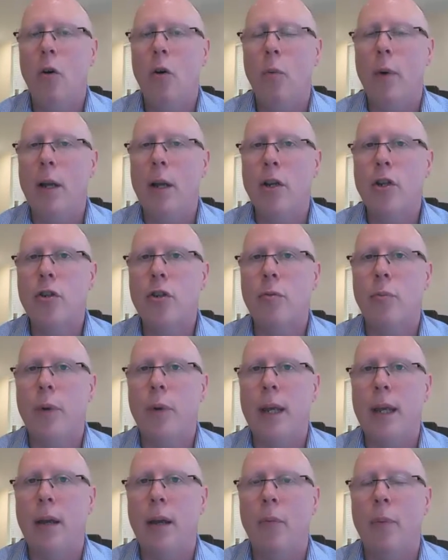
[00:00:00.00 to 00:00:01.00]
which
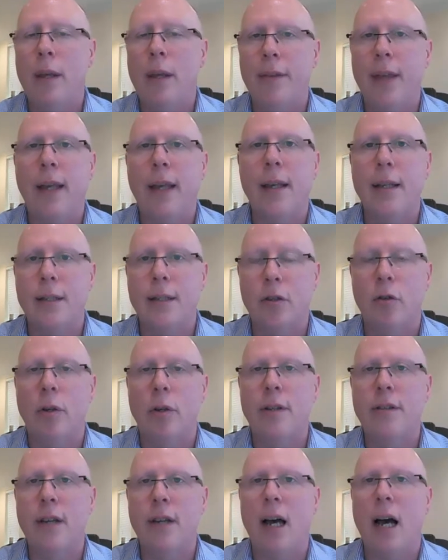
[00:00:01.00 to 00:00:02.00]
we think is
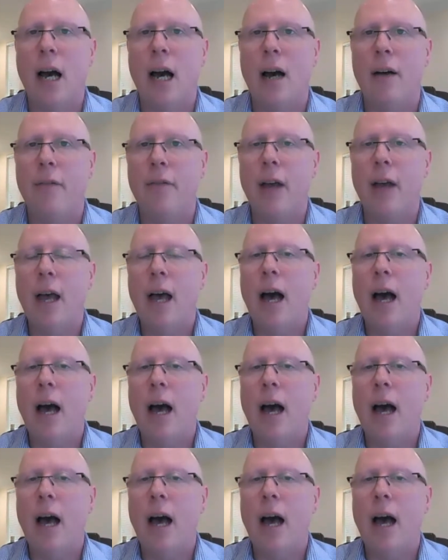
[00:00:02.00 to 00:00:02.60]
going to have